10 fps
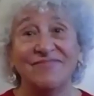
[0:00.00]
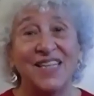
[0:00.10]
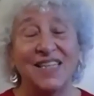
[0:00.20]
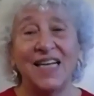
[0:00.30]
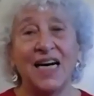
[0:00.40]

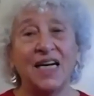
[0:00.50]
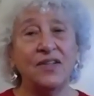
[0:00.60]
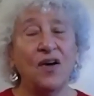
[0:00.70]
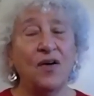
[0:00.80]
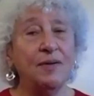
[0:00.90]
Yeah,
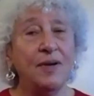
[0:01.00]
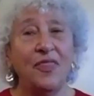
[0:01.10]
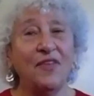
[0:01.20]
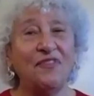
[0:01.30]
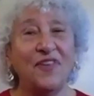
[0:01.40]
no,
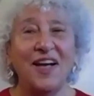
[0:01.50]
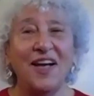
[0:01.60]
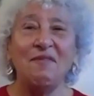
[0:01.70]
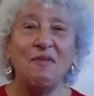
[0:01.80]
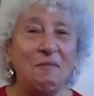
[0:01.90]

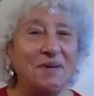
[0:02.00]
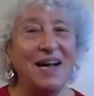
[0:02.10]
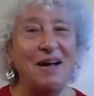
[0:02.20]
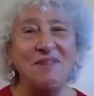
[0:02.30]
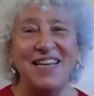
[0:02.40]
but
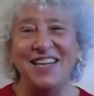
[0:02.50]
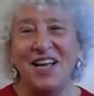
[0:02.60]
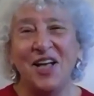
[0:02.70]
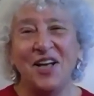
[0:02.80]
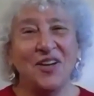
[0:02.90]
I mean,
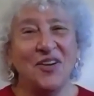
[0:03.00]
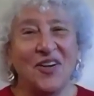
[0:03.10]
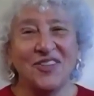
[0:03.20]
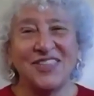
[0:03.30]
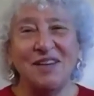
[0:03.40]

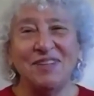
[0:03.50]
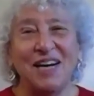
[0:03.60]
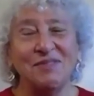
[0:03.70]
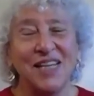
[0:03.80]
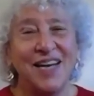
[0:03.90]

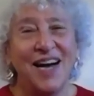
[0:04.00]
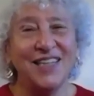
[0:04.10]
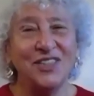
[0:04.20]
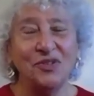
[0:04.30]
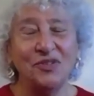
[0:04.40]
sometimes I
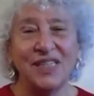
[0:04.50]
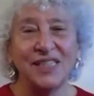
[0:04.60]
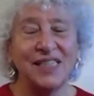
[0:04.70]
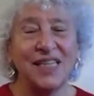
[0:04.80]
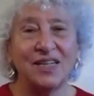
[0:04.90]
do things
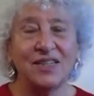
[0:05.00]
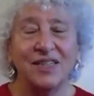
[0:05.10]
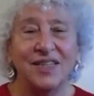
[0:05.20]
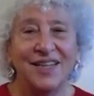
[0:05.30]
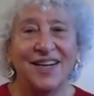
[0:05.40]
that are
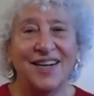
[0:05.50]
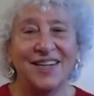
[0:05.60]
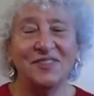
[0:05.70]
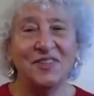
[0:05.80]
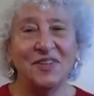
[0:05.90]

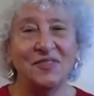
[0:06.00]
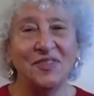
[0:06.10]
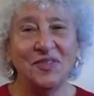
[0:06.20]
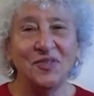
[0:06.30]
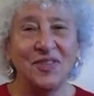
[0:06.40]

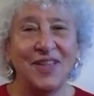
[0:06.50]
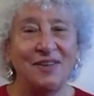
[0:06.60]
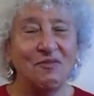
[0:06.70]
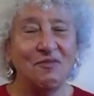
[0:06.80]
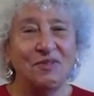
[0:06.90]
that
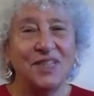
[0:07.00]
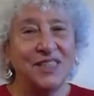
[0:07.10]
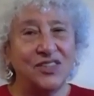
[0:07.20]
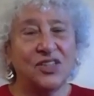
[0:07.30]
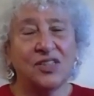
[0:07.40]
really
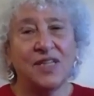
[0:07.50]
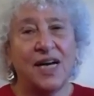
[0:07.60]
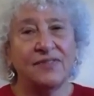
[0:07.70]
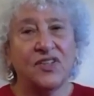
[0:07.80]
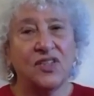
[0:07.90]
took a lot
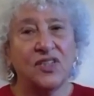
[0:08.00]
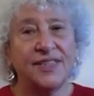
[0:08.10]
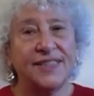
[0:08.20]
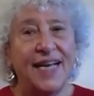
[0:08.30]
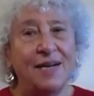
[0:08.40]
of
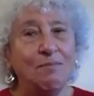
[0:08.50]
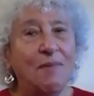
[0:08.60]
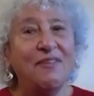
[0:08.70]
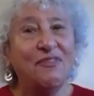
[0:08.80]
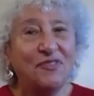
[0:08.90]
courage. And
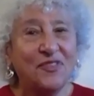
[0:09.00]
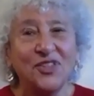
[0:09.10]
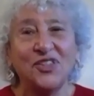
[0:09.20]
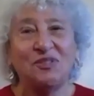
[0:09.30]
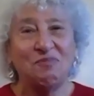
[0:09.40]
my
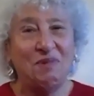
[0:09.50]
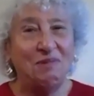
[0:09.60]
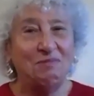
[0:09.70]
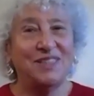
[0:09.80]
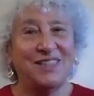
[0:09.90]
first
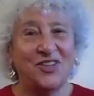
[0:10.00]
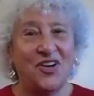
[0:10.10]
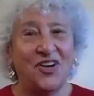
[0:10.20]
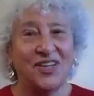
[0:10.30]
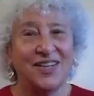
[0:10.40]
public
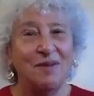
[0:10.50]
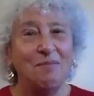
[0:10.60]
talk